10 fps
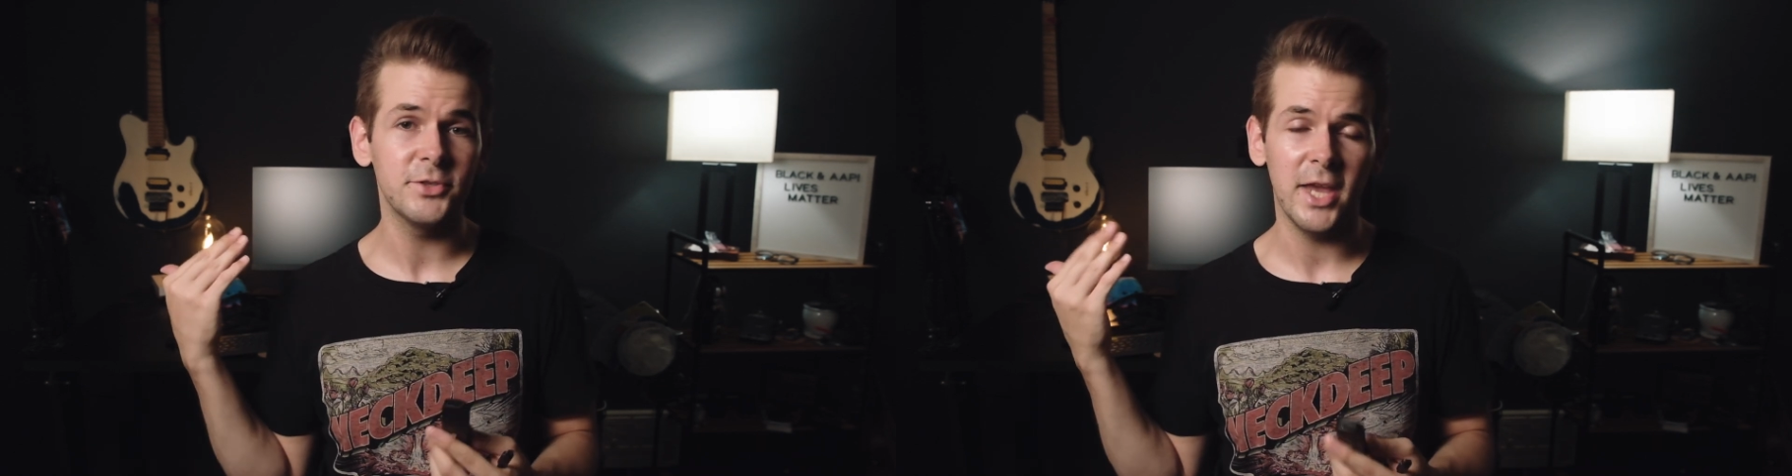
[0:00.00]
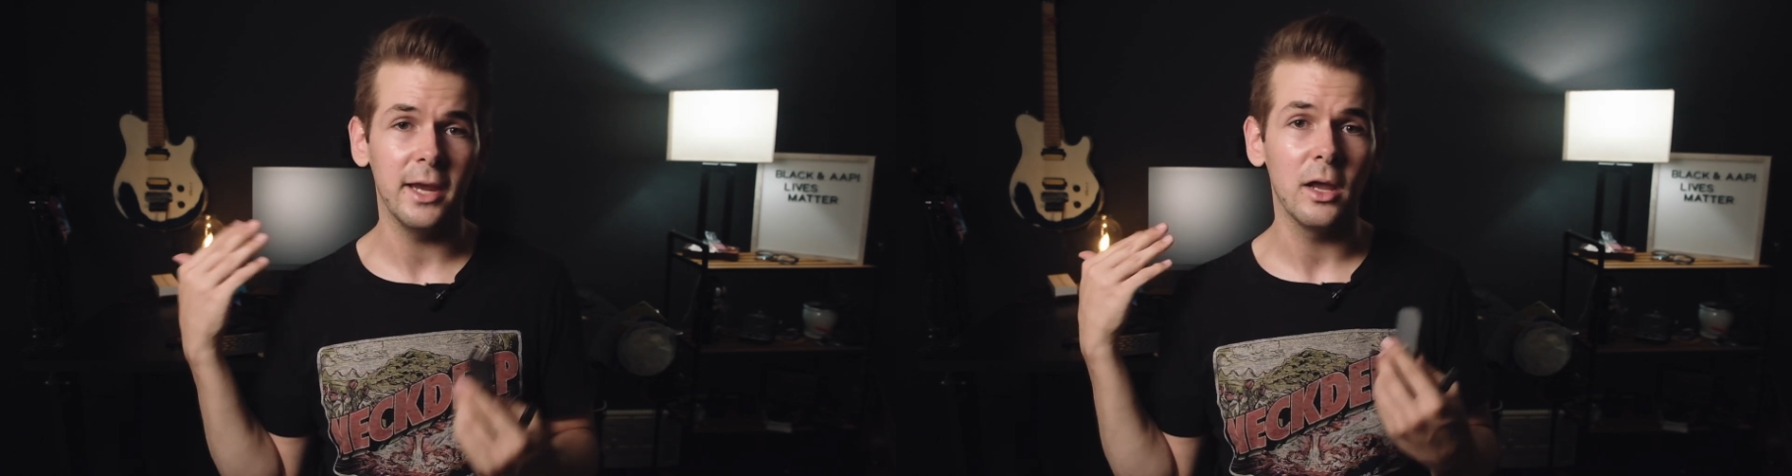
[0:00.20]

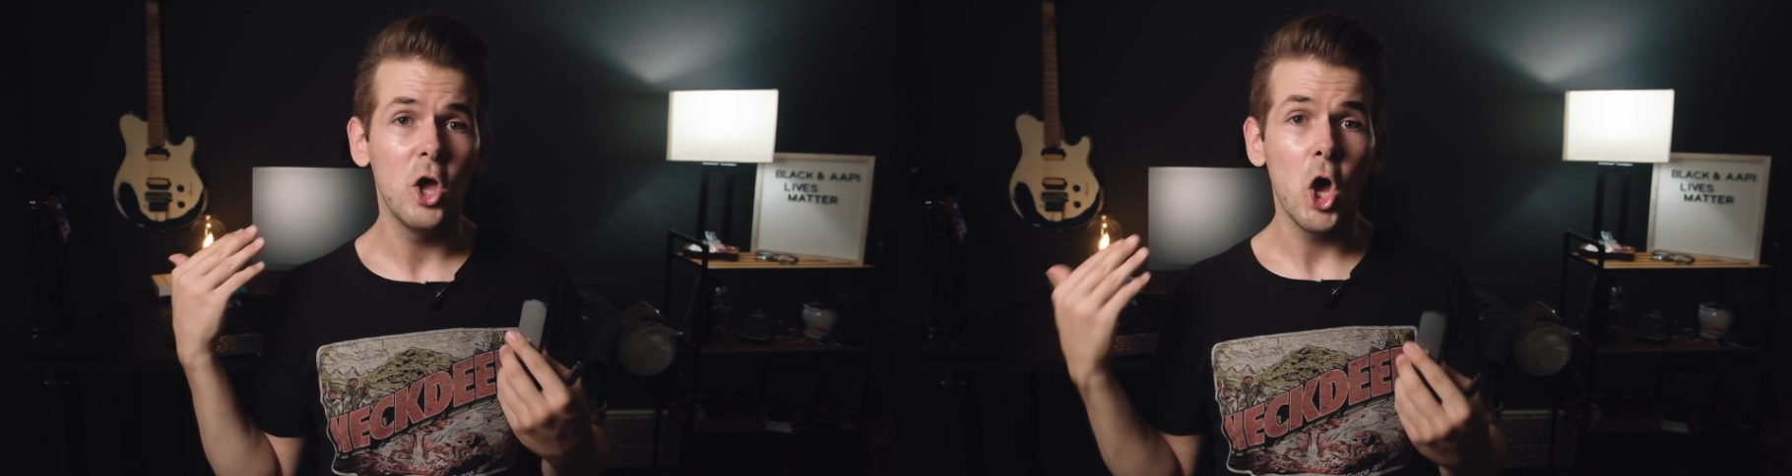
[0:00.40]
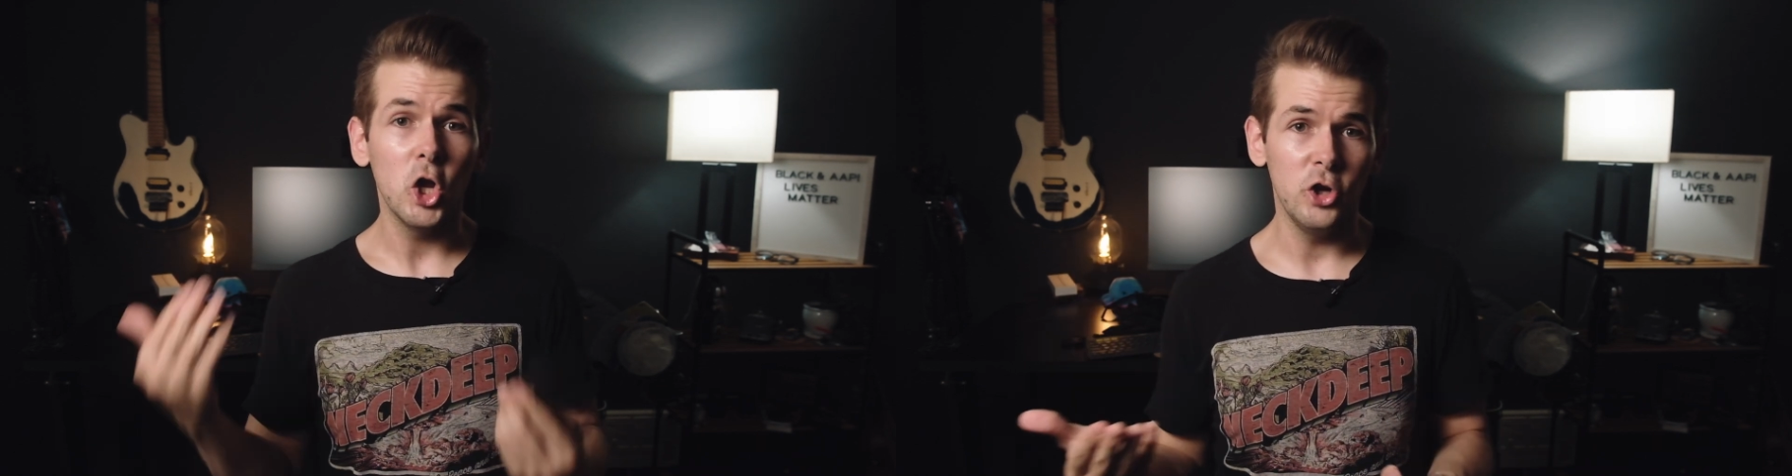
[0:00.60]
saying
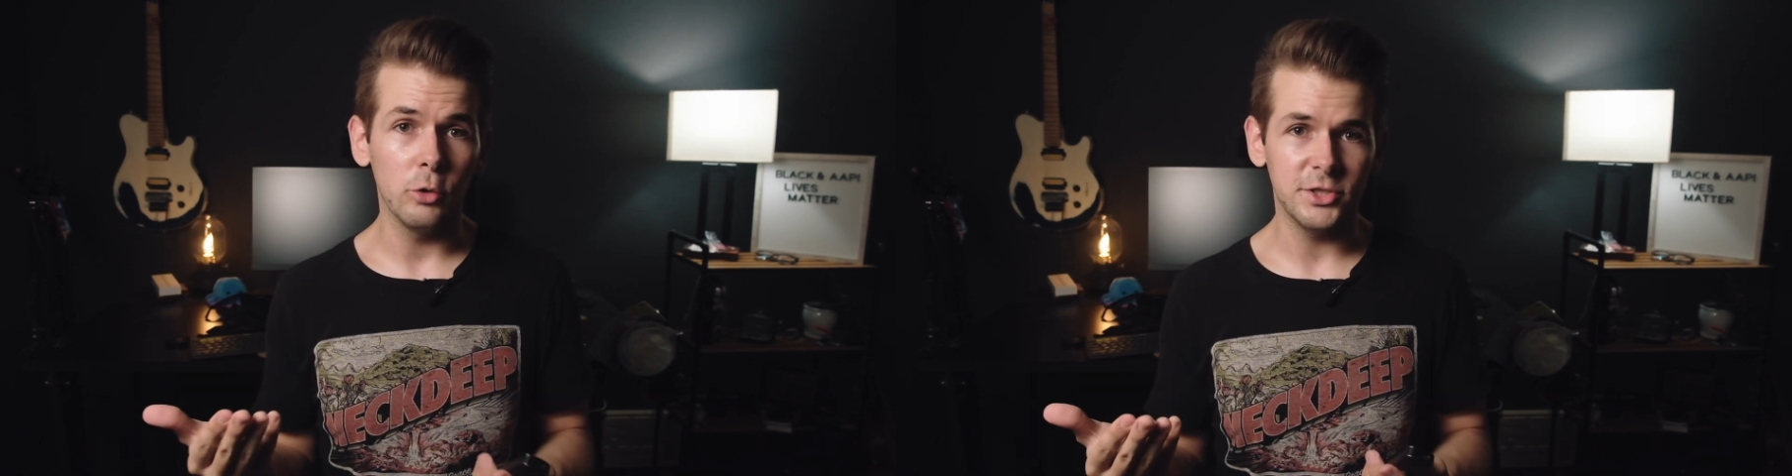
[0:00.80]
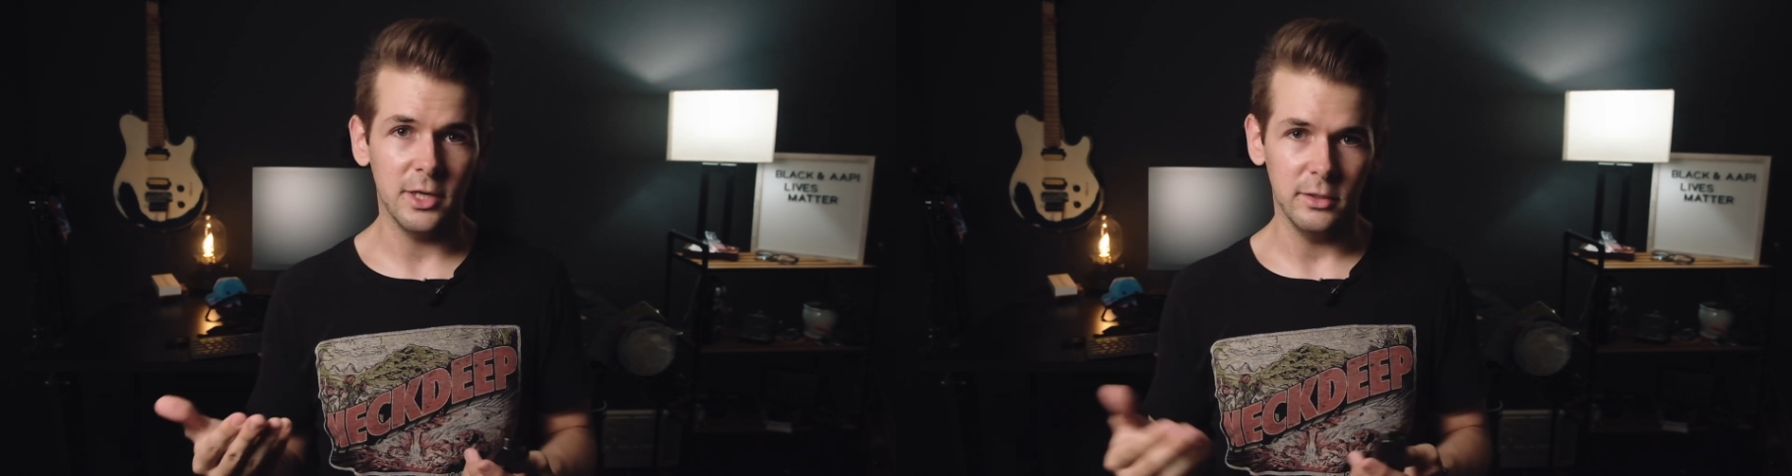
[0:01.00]
no
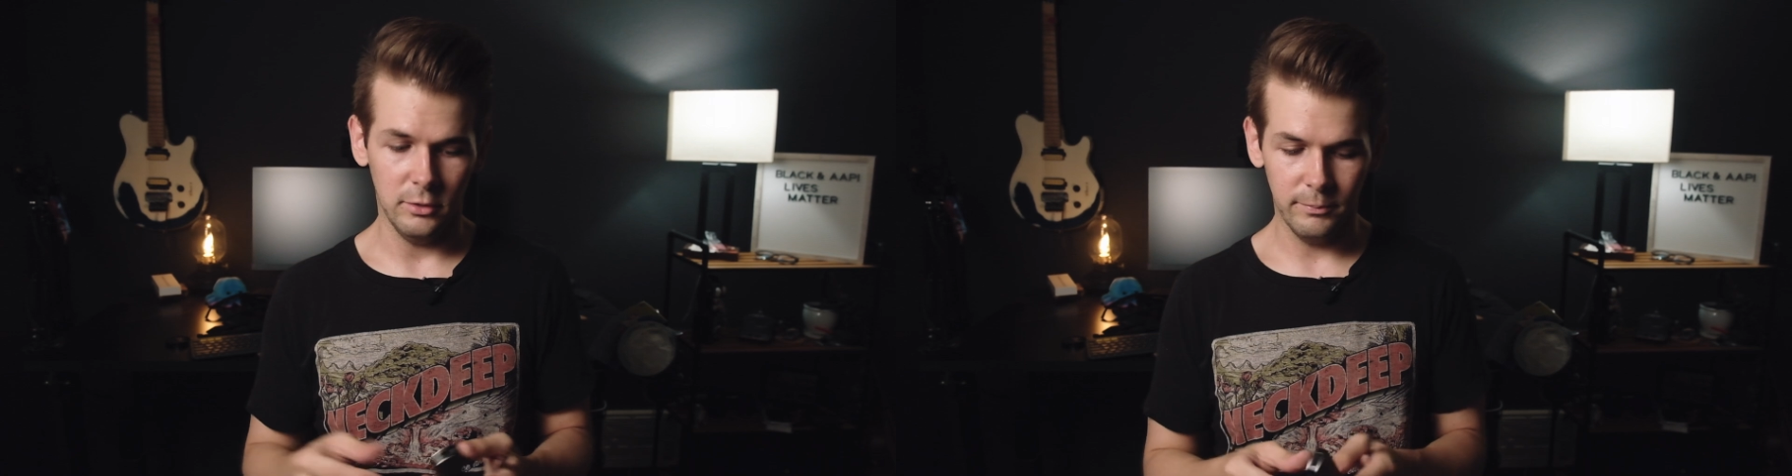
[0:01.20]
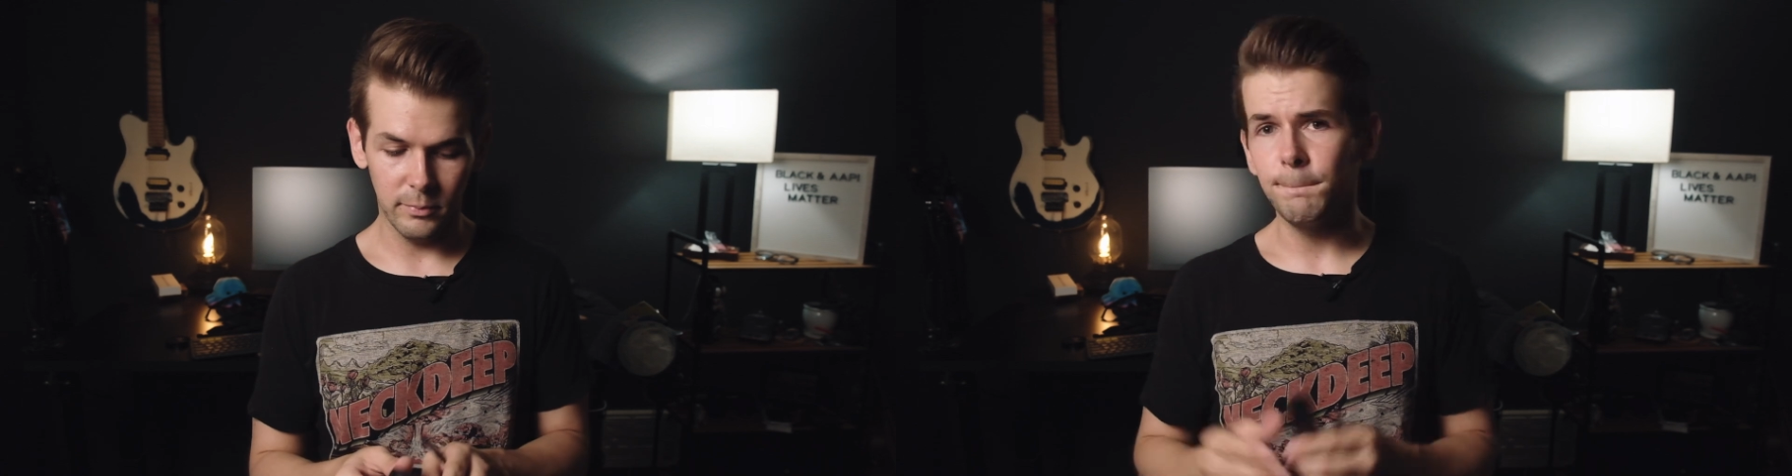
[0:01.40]
signal.